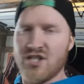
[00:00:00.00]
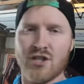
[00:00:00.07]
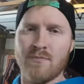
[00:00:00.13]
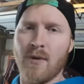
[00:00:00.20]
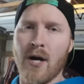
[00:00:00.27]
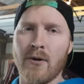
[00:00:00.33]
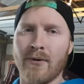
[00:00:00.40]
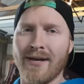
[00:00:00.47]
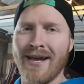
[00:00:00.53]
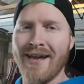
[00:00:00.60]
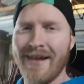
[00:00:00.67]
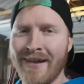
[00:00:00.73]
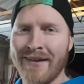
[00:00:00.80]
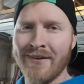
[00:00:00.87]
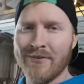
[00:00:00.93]
just broke.
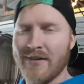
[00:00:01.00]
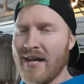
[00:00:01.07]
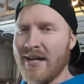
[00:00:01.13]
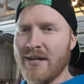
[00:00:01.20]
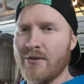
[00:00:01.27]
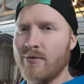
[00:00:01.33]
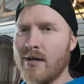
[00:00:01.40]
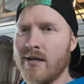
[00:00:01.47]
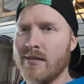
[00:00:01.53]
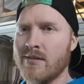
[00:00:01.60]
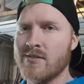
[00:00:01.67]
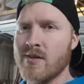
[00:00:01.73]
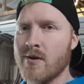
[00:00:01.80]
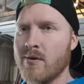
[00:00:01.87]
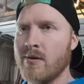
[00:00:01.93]
Can't get it running,
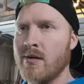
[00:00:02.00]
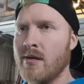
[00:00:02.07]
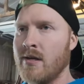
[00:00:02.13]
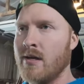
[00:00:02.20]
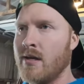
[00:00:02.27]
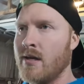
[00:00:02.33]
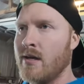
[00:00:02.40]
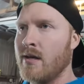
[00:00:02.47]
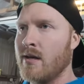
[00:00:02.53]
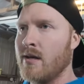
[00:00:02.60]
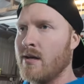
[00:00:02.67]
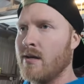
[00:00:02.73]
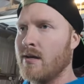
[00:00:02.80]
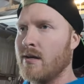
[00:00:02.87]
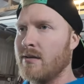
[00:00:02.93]
so
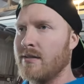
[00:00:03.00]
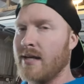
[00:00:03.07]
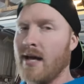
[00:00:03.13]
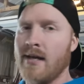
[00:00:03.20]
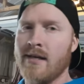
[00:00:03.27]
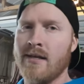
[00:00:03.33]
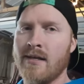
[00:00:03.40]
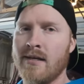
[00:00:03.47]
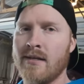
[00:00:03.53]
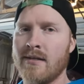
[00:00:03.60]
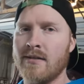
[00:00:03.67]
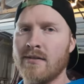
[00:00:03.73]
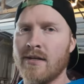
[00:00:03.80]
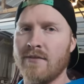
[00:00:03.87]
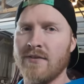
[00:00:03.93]
yeah,
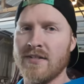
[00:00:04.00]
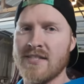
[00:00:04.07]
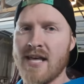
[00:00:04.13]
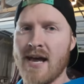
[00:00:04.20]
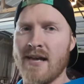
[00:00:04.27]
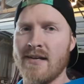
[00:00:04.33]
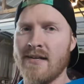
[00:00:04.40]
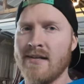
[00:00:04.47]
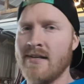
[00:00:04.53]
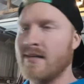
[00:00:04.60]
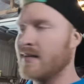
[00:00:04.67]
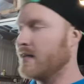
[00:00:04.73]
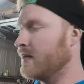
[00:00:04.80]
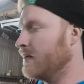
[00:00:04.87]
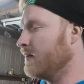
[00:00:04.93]
got to fix that.
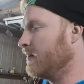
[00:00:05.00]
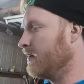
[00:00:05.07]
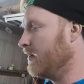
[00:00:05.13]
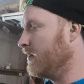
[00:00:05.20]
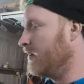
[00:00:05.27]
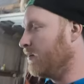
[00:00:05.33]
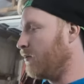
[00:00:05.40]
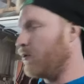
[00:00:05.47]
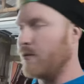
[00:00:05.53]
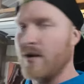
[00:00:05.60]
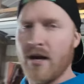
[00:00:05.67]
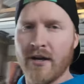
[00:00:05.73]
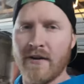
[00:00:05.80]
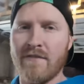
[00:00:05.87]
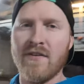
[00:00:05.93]
Or we're not
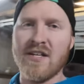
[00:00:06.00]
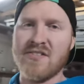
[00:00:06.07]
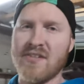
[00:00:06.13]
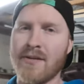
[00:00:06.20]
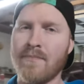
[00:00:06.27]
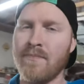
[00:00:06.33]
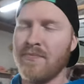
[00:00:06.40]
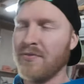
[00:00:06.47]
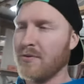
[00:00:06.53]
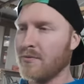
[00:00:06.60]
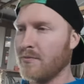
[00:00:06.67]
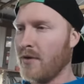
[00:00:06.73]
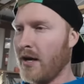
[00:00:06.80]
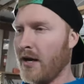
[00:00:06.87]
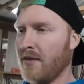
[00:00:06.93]
going to fix it.
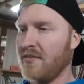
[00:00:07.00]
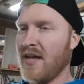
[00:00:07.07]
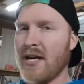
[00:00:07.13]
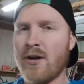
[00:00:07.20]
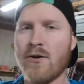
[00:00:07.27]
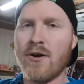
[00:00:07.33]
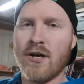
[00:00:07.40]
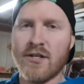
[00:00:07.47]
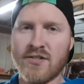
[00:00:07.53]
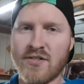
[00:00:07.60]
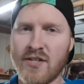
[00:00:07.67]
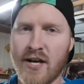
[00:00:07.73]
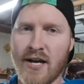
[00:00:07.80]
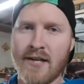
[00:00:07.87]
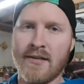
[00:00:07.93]
Uh, that go-kart is
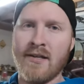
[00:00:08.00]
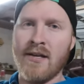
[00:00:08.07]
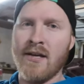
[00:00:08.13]
done,